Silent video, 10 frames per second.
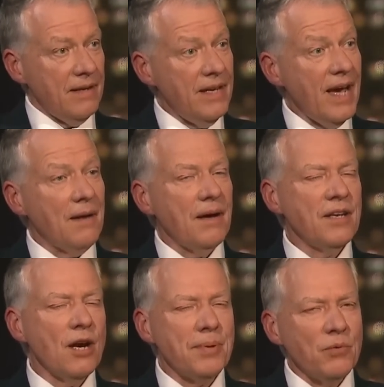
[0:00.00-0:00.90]
Though. Yeah,
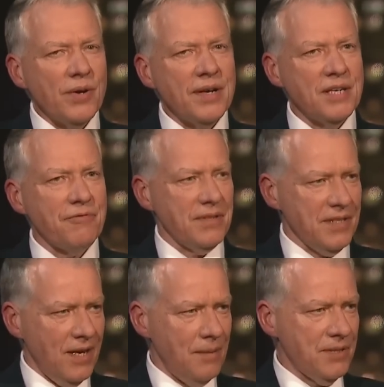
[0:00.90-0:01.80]
no, but we're in different
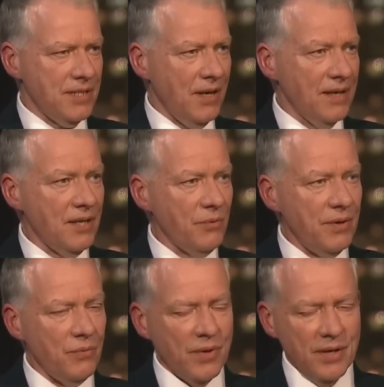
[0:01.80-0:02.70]
times. So I mm. think
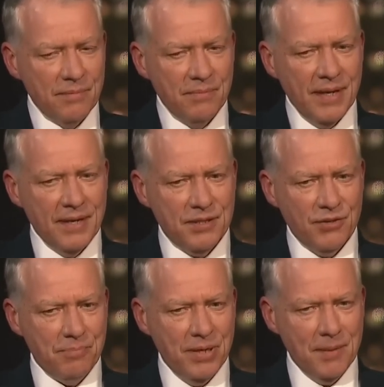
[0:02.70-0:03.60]
we, we're in a
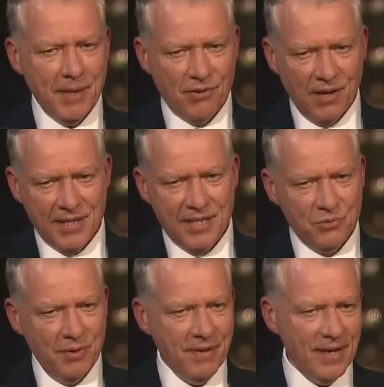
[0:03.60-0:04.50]
sort of
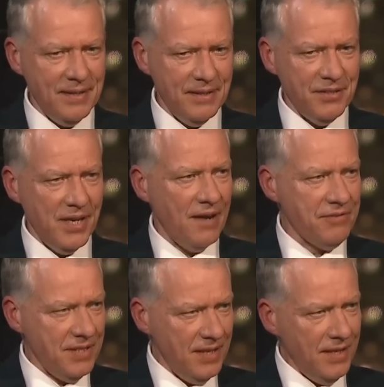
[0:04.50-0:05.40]
perma-crisis. We've had the G F
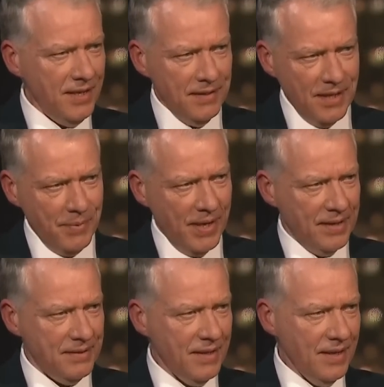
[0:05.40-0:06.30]
C, and mm. then we
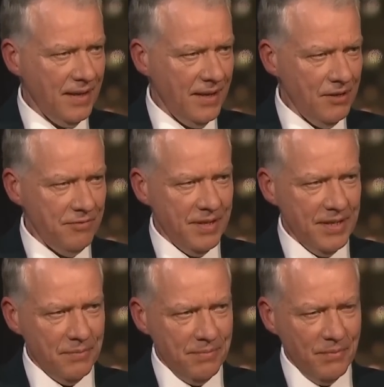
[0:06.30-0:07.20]
had
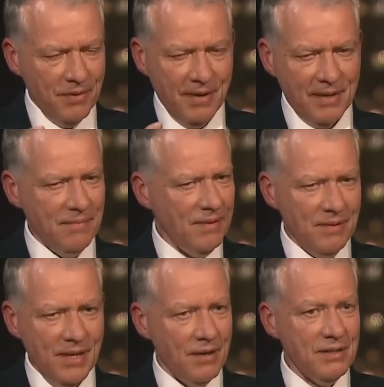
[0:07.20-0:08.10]
COVID, and we've had,
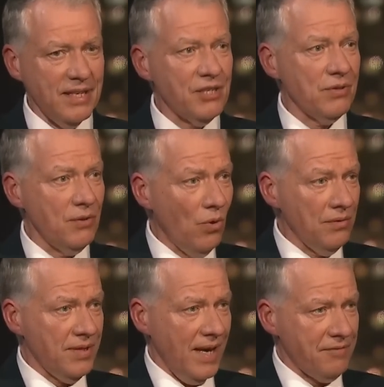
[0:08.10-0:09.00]
you know, it's literally
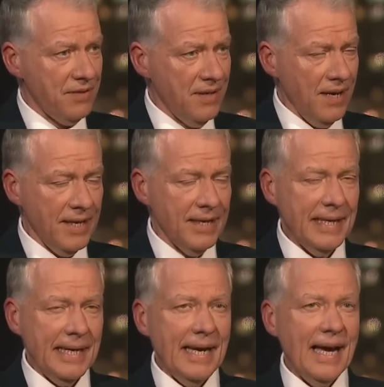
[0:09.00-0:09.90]
one thing after another.
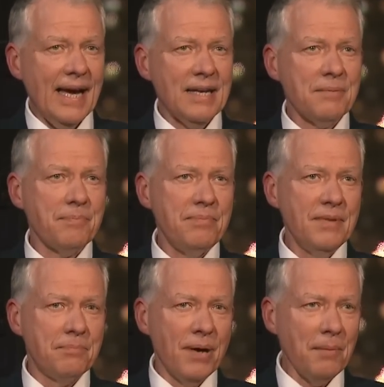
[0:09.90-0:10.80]
And
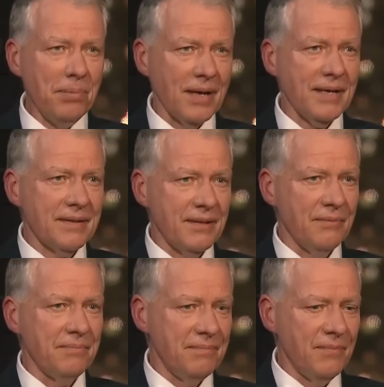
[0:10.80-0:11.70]
the public,
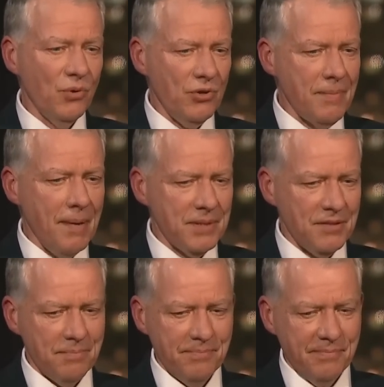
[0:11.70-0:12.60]
the ordinary members
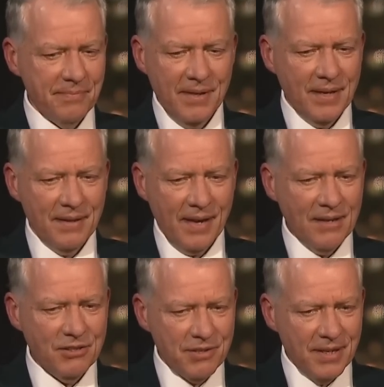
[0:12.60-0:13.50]
of the, you know, the
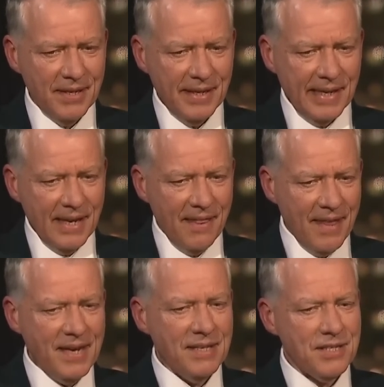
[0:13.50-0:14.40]
country,
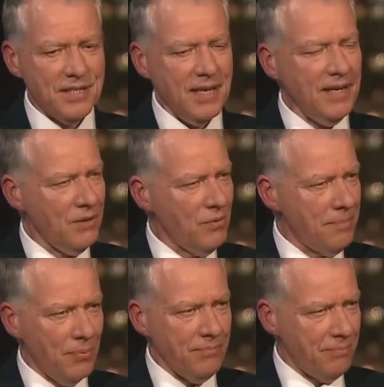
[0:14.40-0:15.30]
they can see that
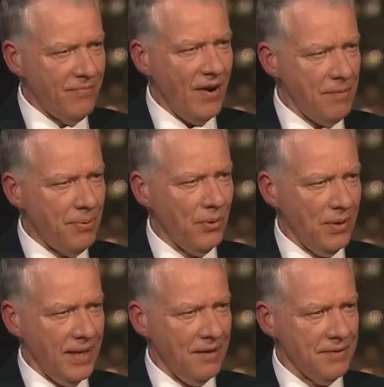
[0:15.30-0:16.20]
we're very
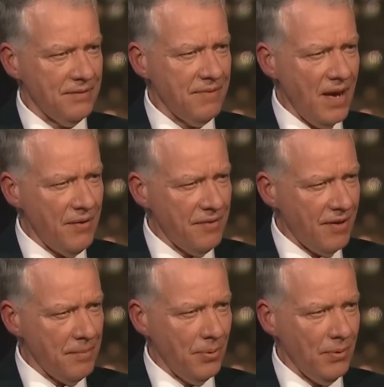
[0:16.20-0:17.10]
poorly governed, very,
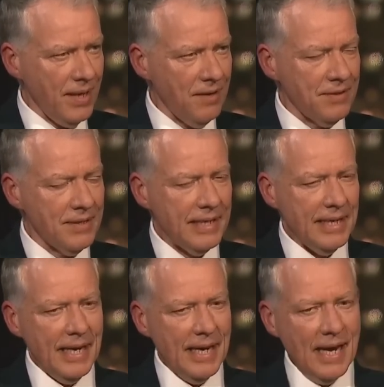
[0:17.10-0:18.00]
very mm. poorly governed.
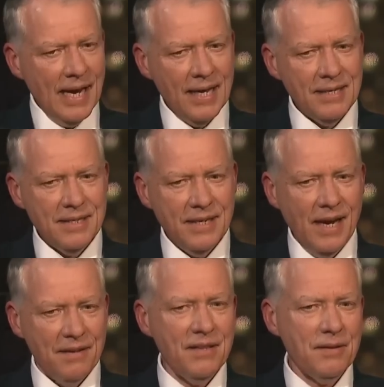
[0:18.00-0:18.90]
And,
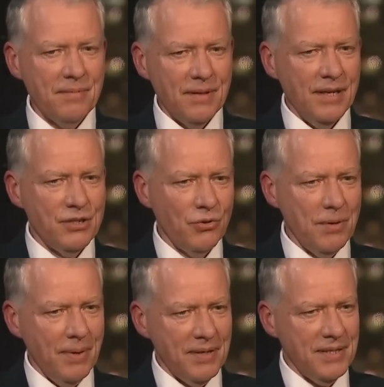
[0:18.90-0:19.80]
yeah, I think the, the
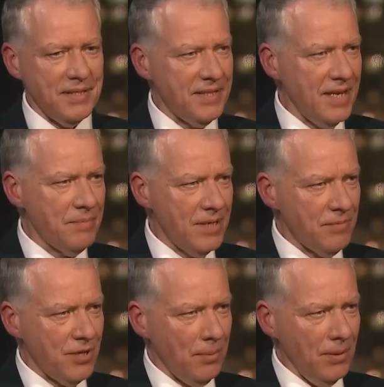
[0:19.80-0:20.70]
Tory party is in deep,
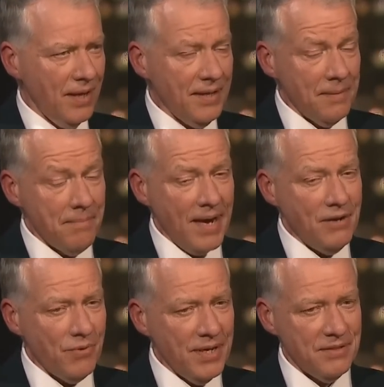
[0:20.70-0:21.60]
deep trouble. I think the
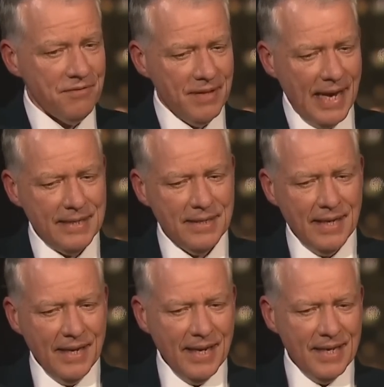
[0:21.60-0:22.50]
main reason for that
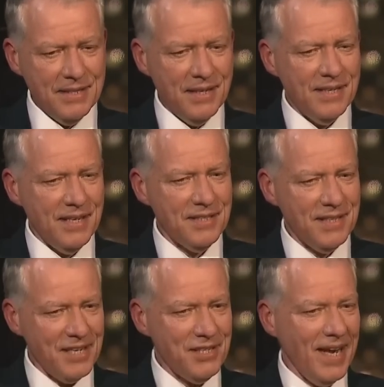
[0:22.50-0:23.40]
is that it
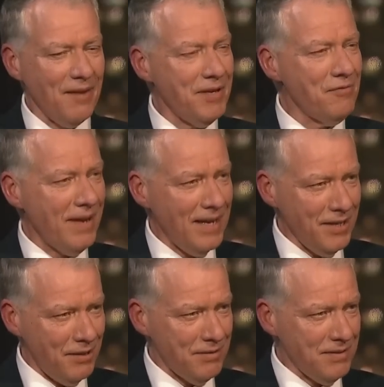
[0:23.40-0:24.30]
doesn't actually have any
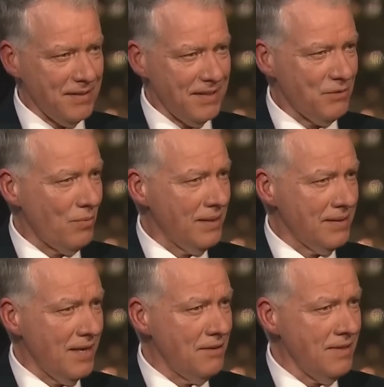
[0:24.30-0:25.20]
values. It's well
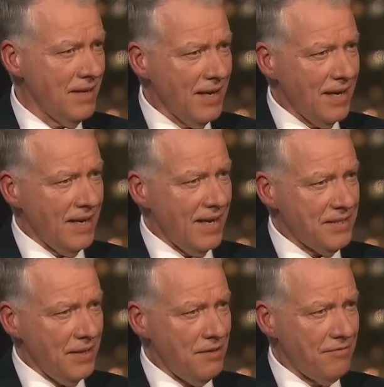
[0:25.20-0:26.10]
known. Yes.
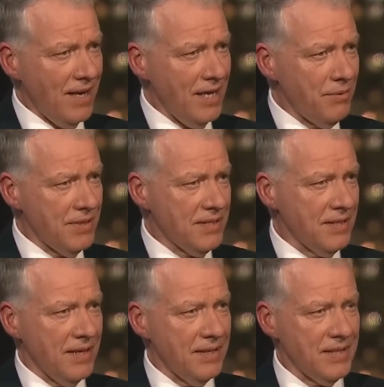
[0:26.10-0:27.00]
Its only value is
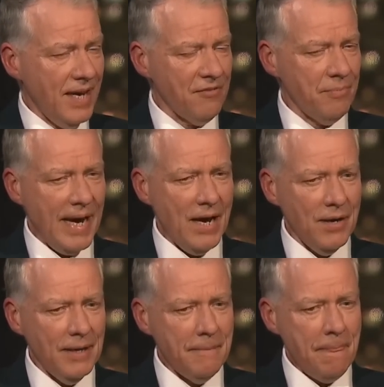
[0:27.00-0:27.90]
to, to have
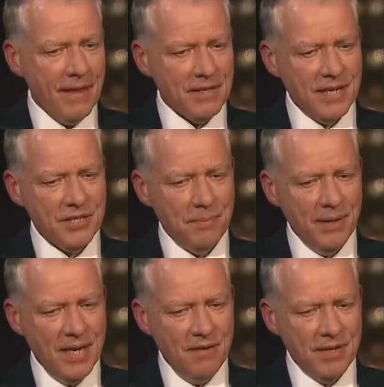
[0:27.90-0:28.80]
power. It doesn't actually
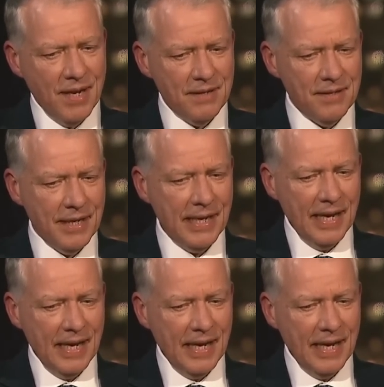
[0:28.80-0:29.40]
believe in anything.